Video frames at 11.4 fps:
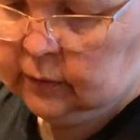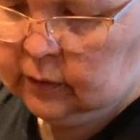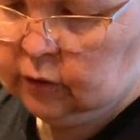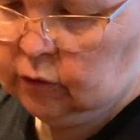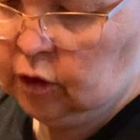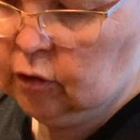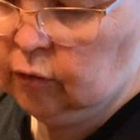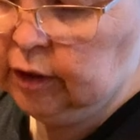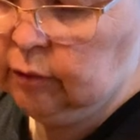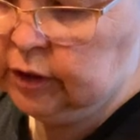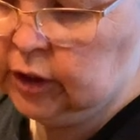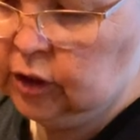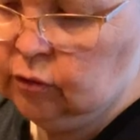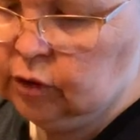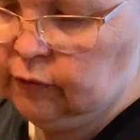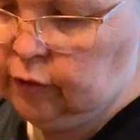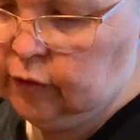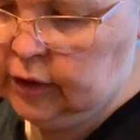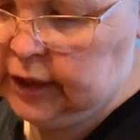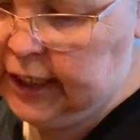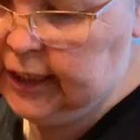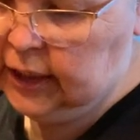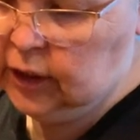So not only was it used for
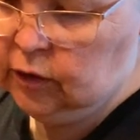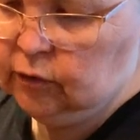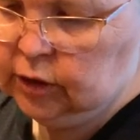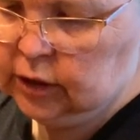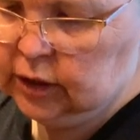daily use,